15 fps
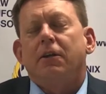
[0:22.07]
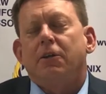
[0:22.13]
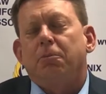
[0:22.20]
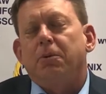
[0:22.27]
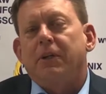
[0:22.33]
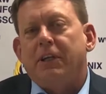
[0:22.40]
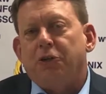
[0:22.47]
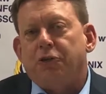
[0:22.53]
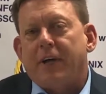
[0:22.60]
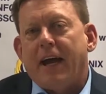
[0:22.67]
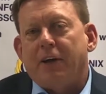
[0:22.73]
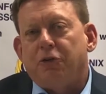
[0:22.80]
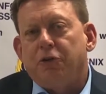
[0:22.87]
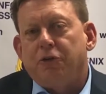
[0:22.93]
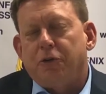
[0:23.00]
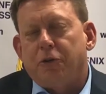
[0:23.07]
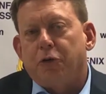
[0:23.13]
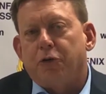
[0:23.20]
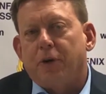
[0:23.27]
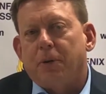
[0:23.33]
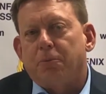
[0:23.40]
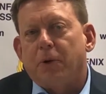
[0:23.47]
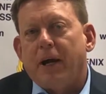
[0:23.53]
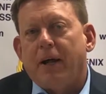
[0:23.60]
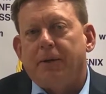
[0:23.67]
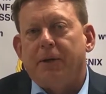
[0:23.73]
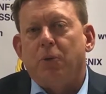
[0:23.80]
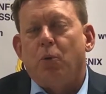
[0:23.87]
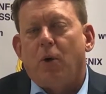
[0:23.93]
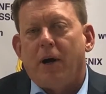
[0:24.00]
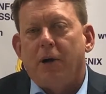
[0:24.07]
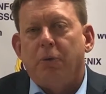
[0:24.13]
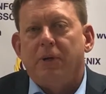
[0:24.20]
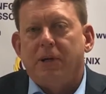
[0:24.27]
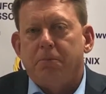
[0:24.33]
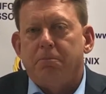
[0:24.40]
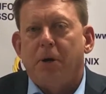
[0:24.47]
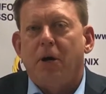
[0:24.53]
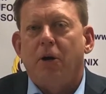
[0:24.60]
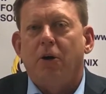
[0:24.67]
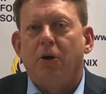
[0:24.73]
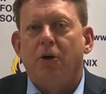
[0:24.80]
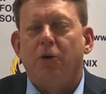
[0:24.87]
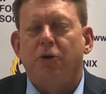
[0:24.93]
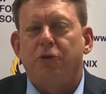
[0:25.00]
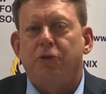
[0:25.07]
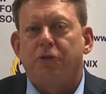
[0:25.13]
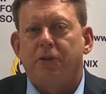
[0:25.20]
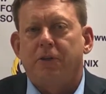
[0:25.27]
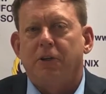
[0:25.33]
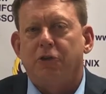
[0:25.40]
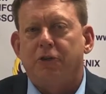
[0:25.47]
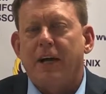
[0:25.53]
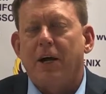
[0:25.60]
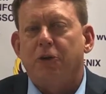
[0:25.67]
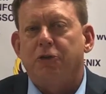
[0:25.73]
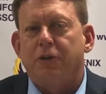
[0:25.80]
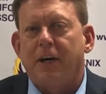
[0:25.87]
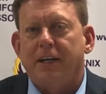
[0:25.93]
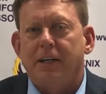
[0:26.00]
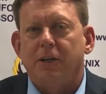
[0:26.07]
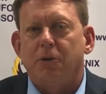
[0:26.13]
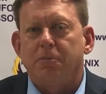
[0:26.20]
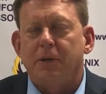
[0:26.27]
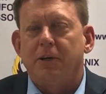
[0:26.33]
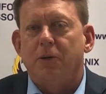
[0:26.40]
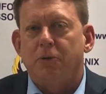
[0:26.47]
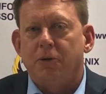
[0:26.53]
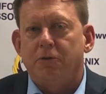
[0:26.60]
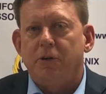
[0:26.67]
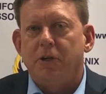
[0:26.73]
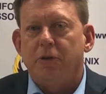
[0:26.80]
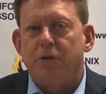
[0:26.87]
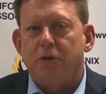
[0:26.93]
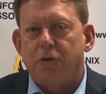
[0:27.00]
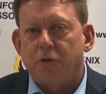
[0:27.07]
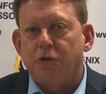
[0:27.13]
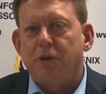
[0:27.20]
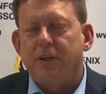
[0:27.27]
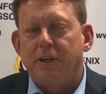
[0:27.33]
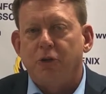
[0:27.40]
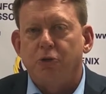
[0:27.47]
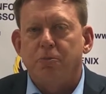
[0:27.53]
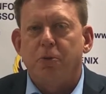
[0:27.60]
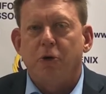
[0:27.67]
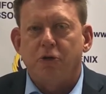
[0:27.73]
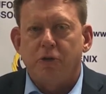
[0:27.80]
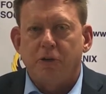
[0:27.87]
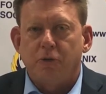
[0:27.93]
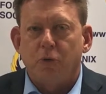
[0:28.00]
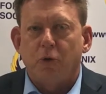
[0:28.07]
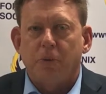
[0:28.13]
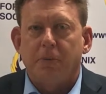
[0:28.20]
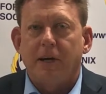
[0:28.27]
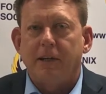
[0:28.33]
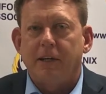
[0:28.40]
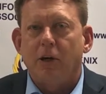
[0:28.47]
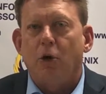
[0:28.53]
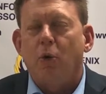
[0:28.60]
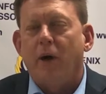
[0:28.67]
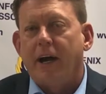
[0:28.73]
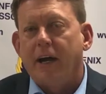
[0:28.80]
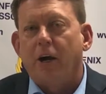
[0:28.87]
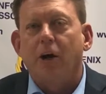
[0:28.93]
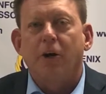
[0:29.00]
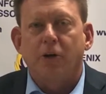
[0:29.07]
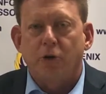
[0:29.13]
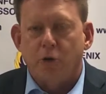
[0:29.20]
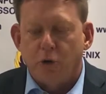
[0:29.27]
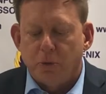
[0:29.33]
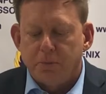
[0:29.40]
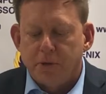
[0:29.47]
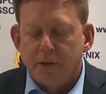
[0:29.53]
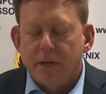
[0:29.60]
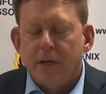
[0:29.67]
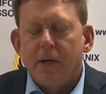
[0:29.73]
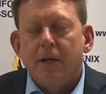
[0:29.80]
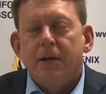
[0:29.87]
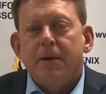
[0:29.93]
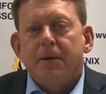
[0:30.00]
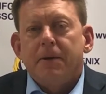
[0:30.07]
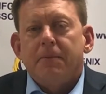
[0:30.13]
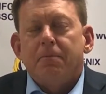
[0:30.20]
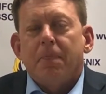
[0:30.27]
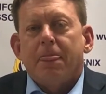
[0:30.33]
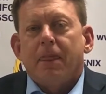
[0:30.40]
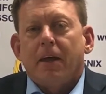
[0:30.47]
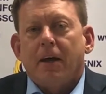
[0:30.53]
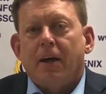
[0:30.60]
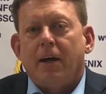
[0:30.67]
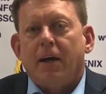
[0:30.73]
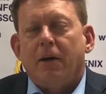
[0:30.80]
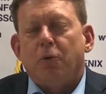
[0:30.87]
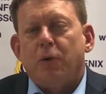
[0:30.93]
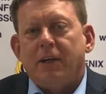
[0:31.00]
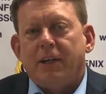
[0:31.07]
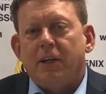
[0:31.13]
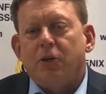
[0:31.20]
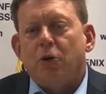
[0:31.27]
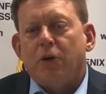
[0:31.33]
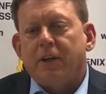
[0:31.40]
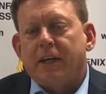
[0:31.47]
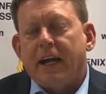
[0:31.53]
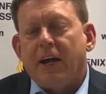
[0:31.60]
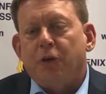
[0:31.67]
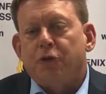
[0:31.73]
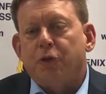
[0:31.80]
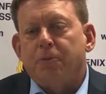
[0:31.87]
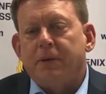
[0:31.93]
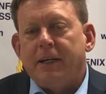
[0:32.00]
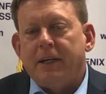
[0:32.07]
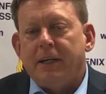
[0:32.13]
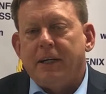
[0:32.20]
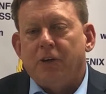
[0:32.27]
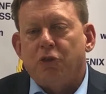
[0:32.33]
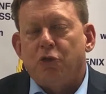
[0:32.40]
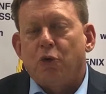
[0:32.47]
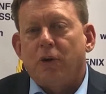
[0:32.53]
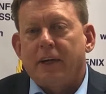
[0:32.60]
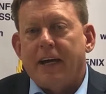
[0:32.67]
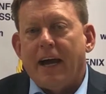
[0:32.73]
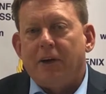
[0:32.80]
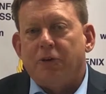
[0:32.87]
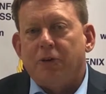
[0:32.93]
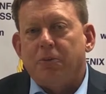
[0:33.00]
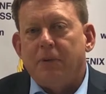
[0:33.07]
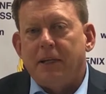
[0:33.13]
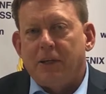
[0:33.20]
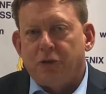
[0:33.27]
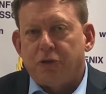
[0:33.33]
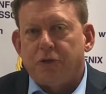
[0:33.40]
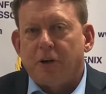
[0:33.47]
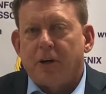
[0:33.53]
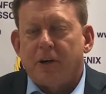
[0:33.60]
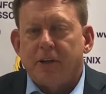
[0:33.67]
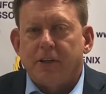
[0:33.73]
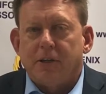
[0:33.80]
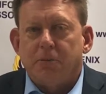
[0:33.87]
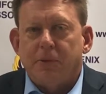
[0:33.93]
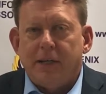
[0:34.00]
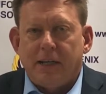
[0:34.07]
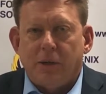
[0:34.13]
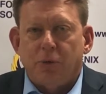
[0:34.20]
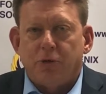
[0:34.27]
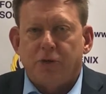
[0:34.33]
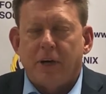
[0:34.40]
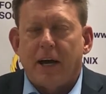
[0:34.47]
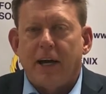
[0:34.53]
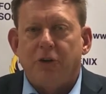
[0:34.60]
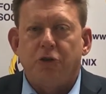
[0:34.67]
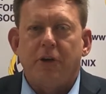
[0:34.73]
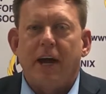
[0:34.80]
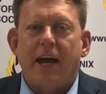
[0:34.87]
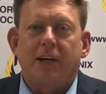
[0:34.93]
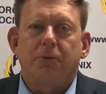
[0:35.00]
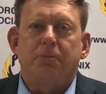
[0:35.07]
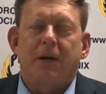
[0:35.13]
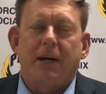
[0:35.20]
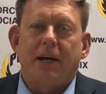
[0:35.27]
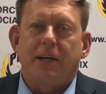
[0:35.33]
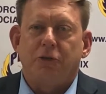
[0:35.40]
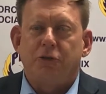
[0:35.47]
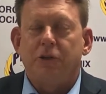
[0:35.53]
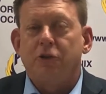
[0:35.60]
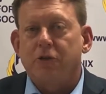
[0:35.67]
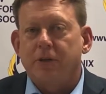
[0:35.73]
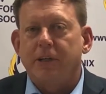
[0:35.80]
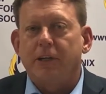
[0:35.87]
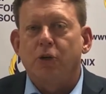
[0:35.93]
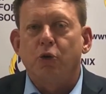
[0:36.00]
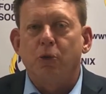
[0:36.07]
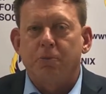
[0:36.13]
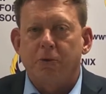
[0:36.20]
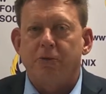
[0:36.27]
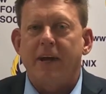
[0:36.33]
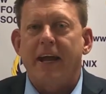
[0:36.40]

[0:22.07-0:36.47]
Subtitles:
the police actions at the Trump rally and why we oppose this outside independent review that the city is pushing for by the OIR Group. We did go to the council meeting, and shortly after the meeting started, the meeting was hijacked by essentially a group of